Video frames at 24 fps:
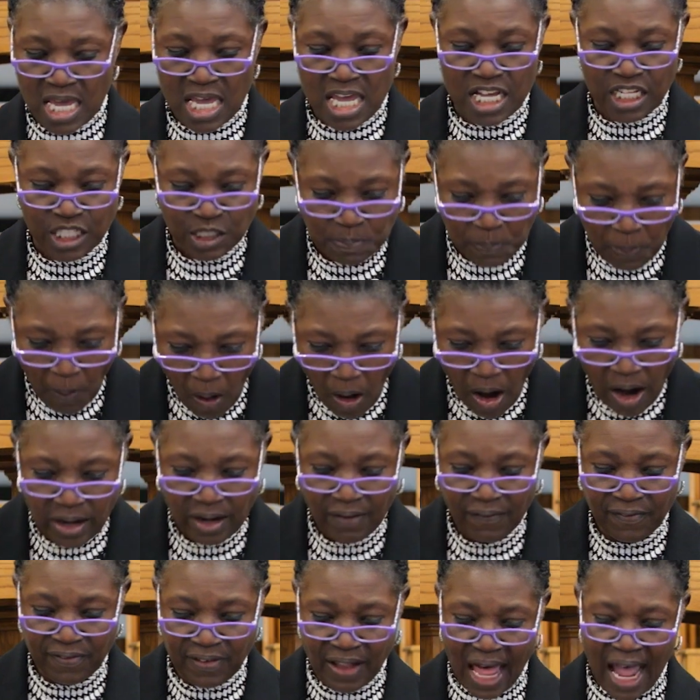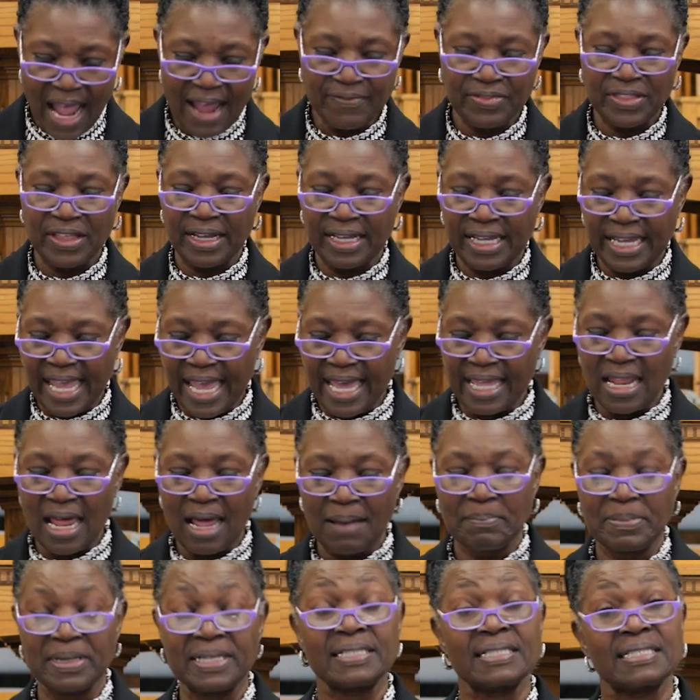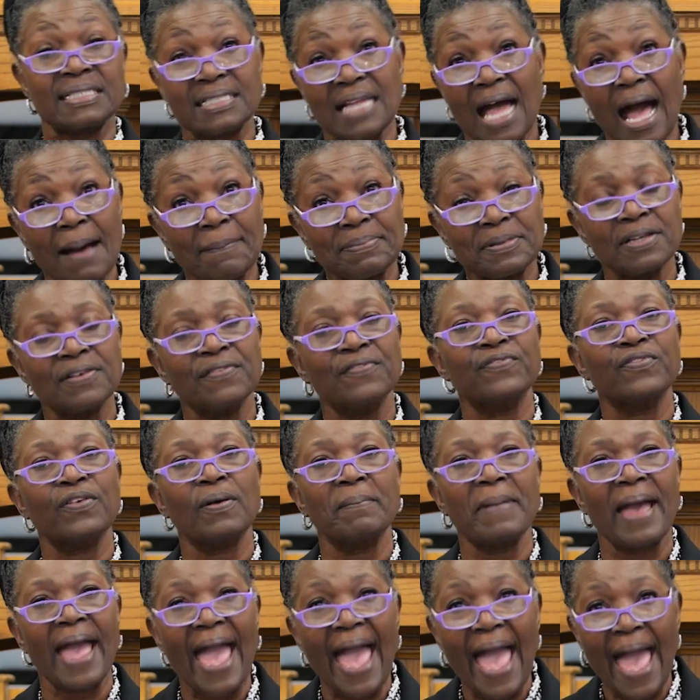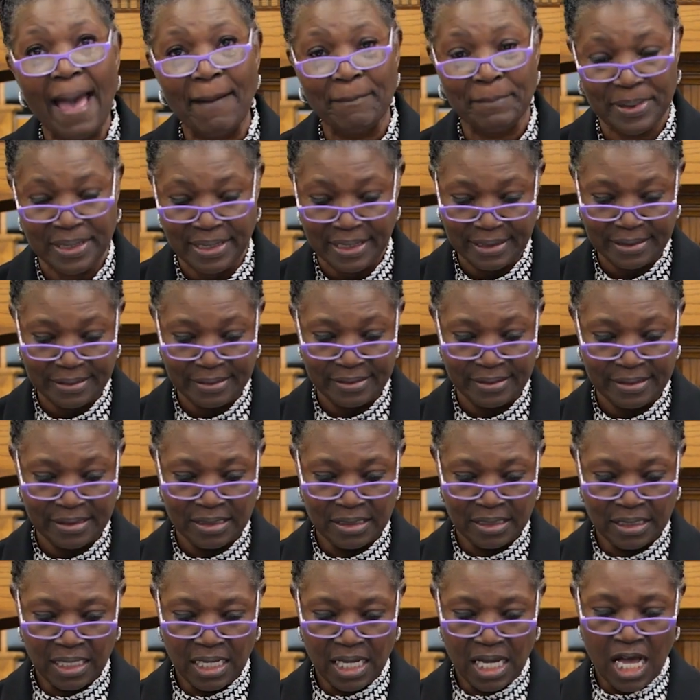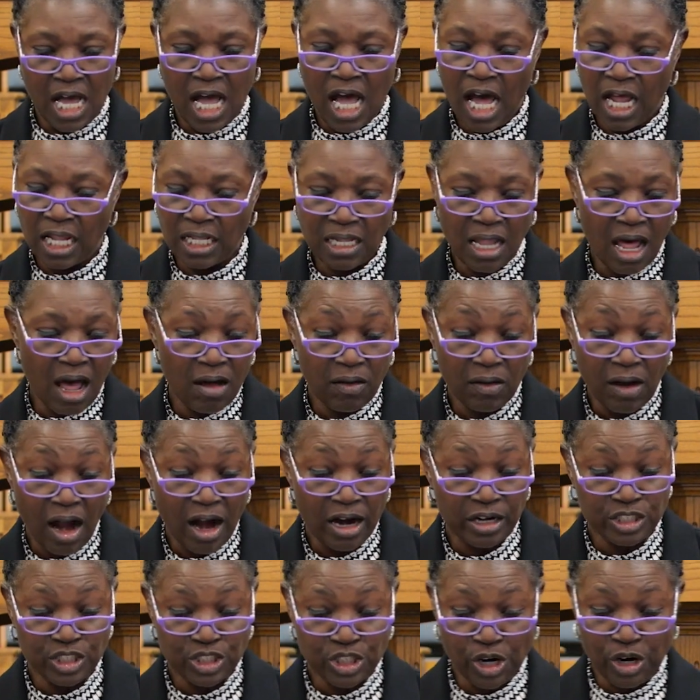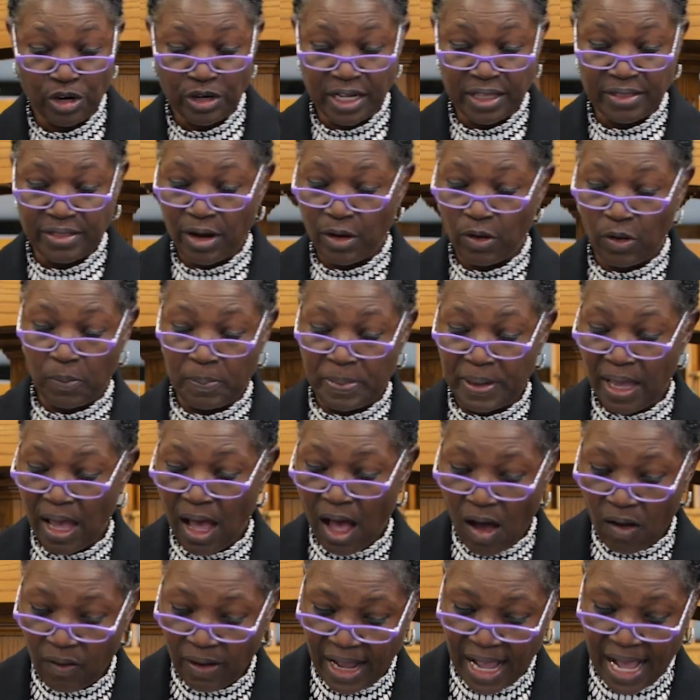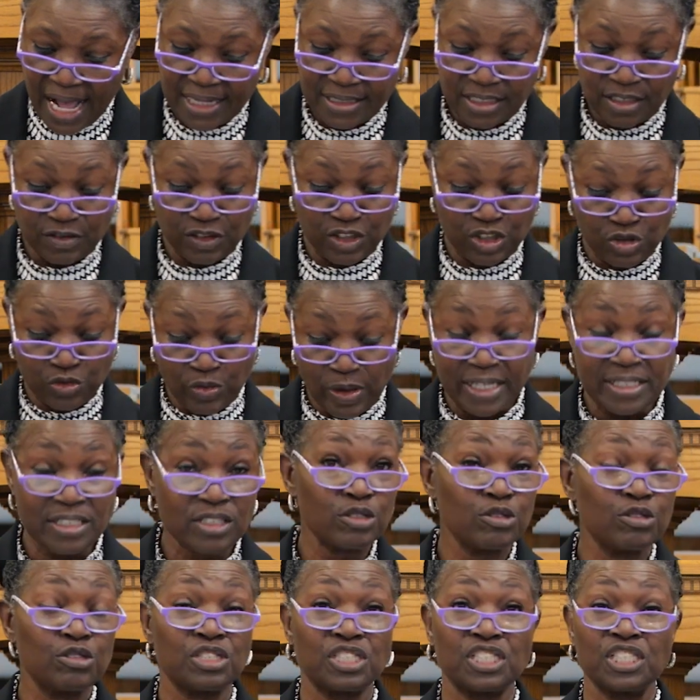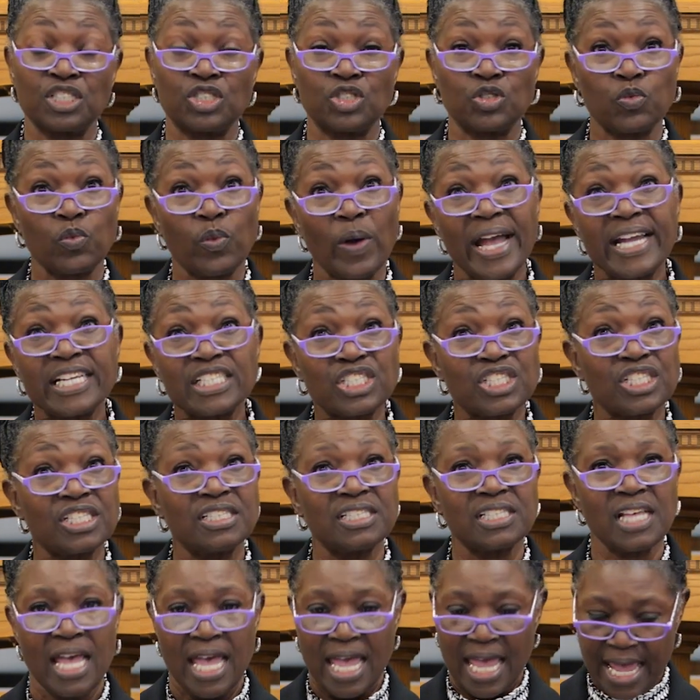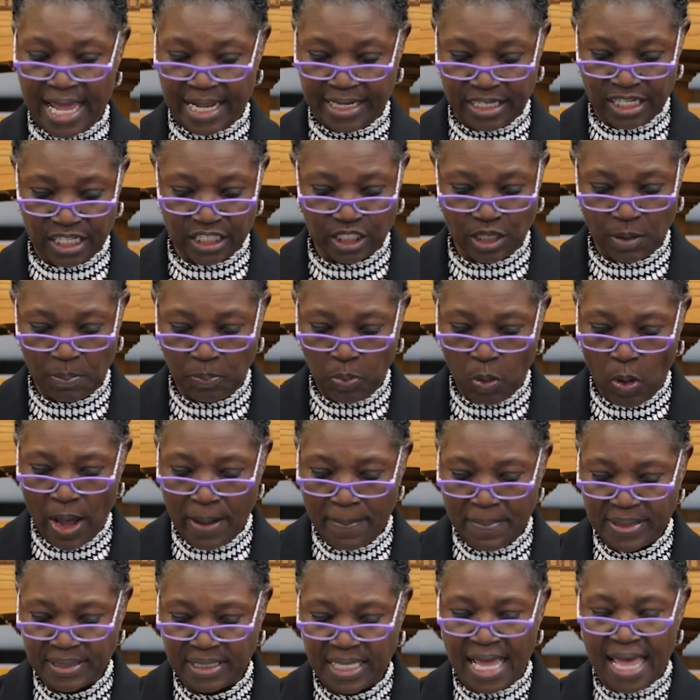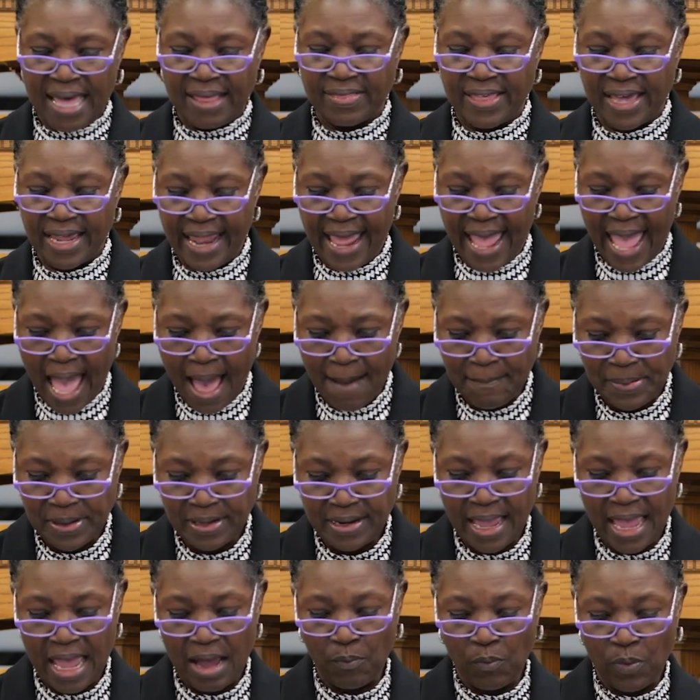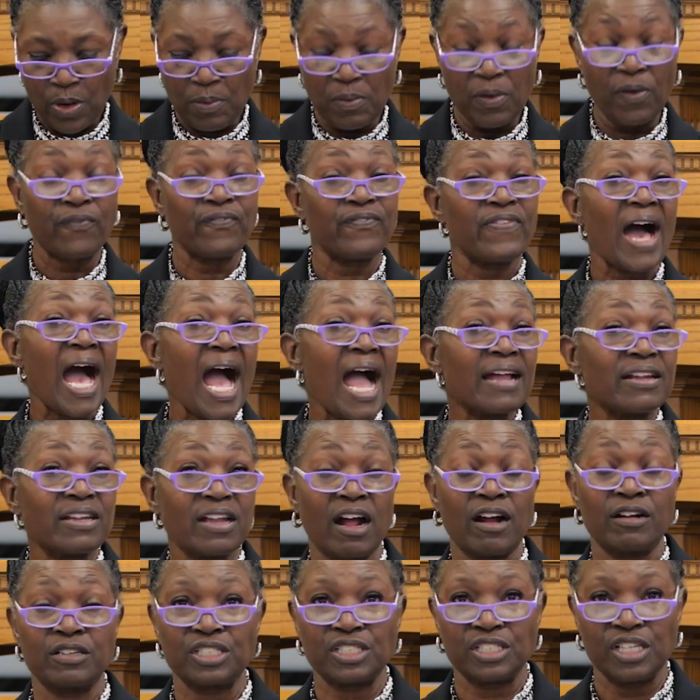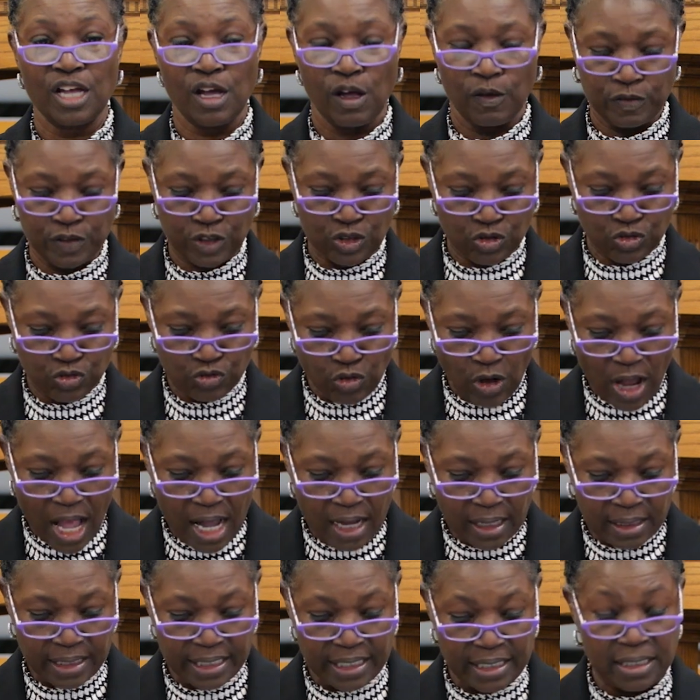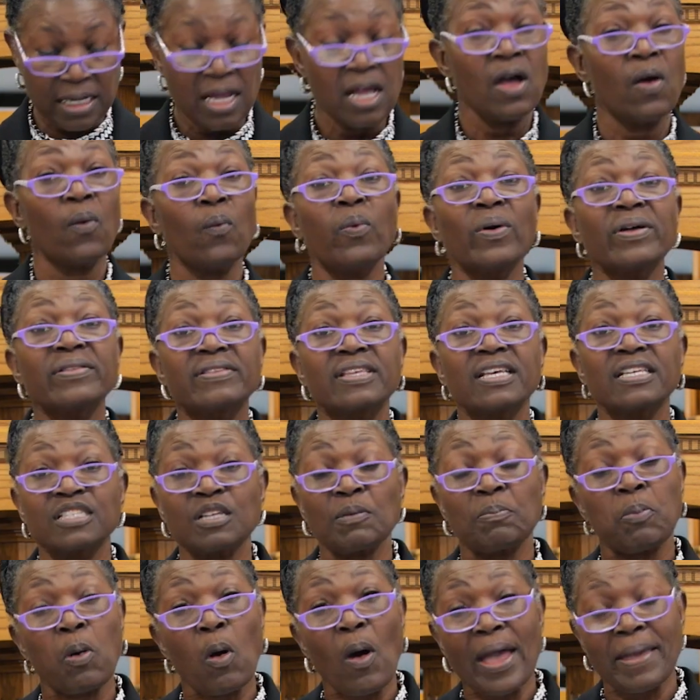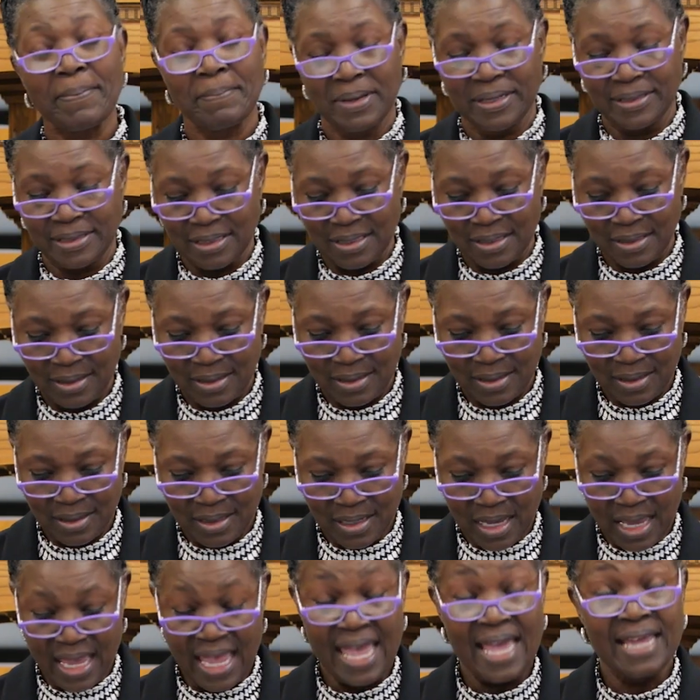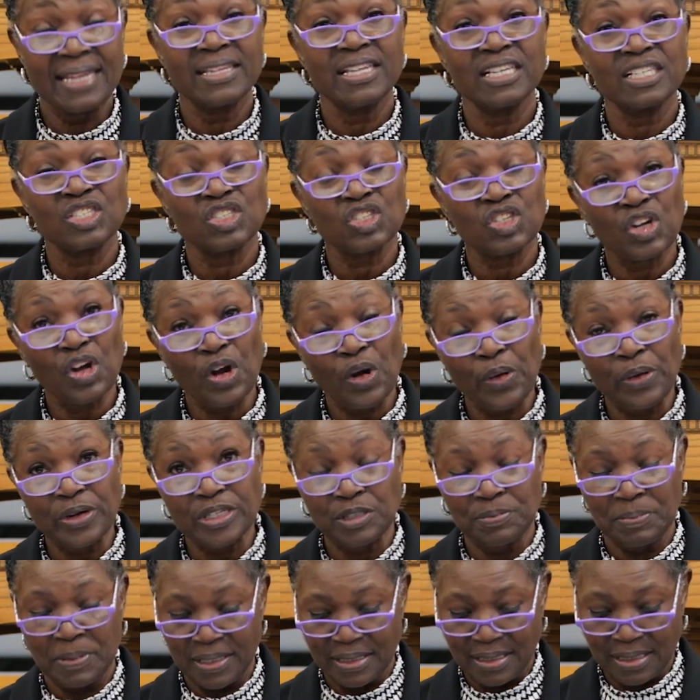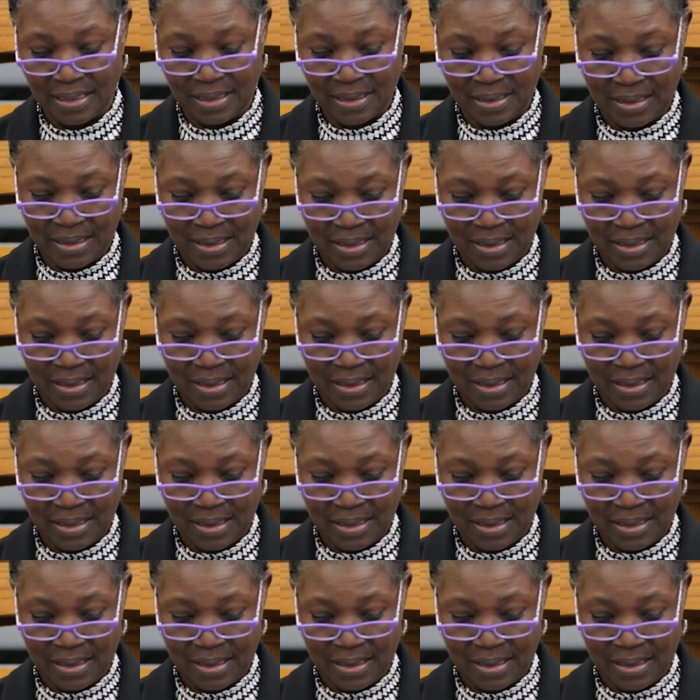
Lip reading: It's part of life that cannot be stopped from happening. Along our journey, there will be all kinds of stressors, situations, and disappointments that happen, and we will find ourselves struggling with disappointment and discouragement.